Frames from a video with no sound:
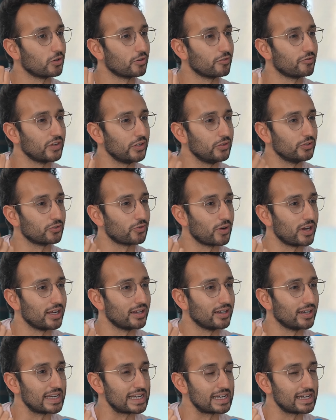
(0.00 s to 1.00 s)
longer feels
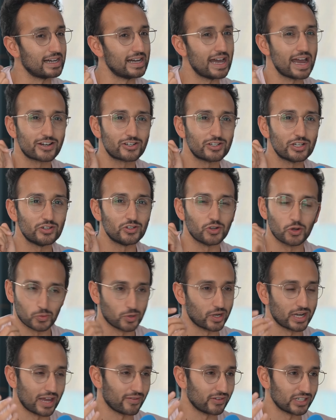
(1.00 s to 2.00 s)
great. Like I actually don't
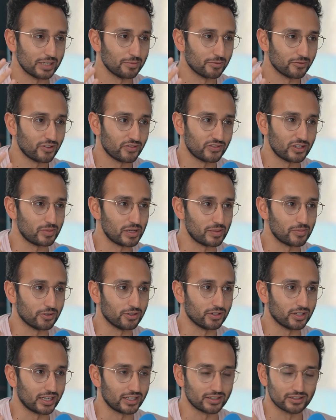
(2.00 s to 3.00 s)
want to have a team of fifty
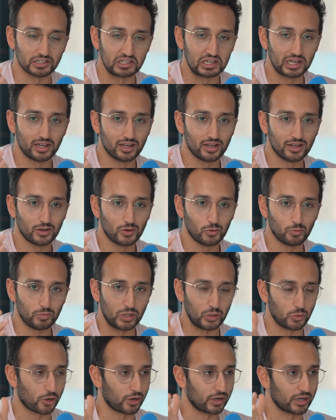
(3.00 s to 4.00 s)
people and
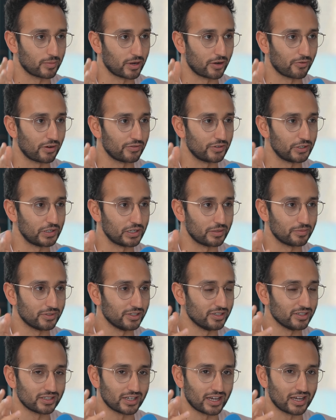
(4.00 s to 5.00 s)
be worrying about revenue
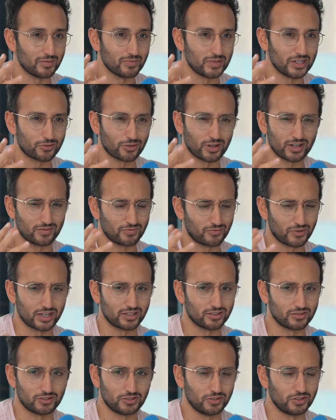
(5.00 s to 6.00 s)
numbers and be trying to
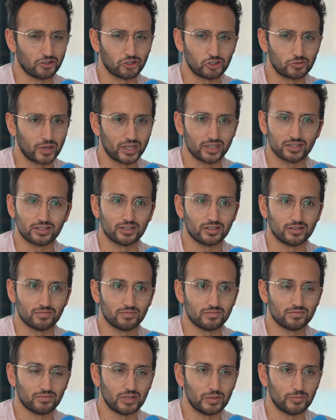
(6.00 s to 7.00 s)
rent studio space to
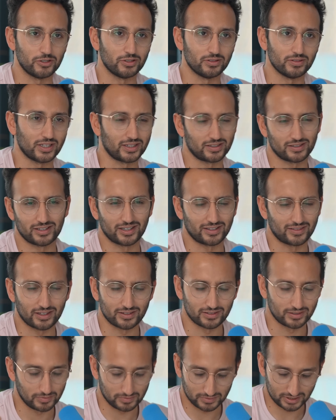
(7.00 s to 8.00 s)
people. Like
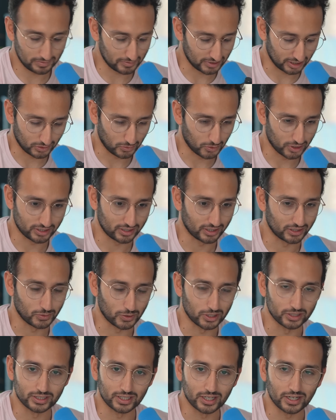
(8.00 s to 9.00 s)
that seems, seems like the worst thing in
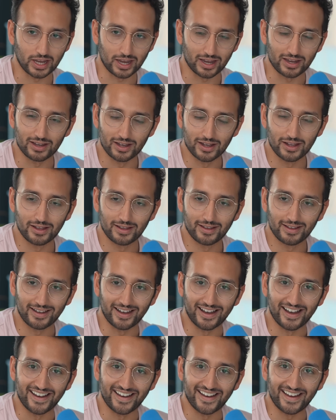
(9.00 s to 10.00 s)
the world. Okay,
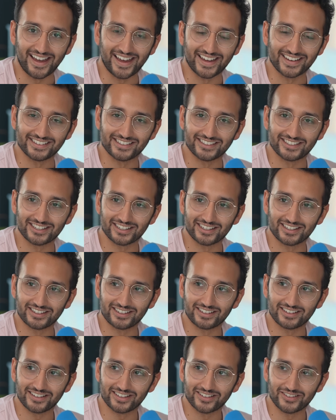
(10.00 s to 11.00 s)
uh, and
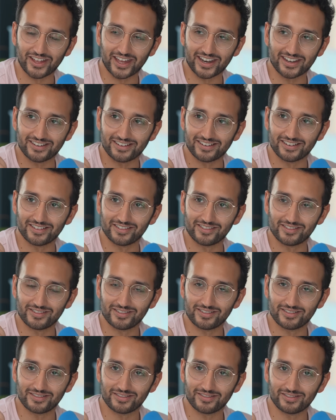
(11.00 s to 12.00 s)
then
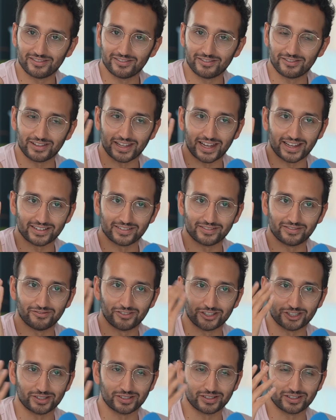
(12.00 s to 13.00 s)
that
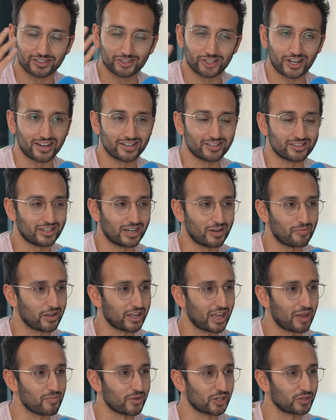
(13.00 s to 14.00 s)
vision changed and it
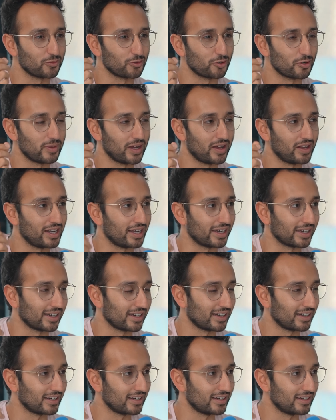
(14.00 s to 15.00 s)
became much more about like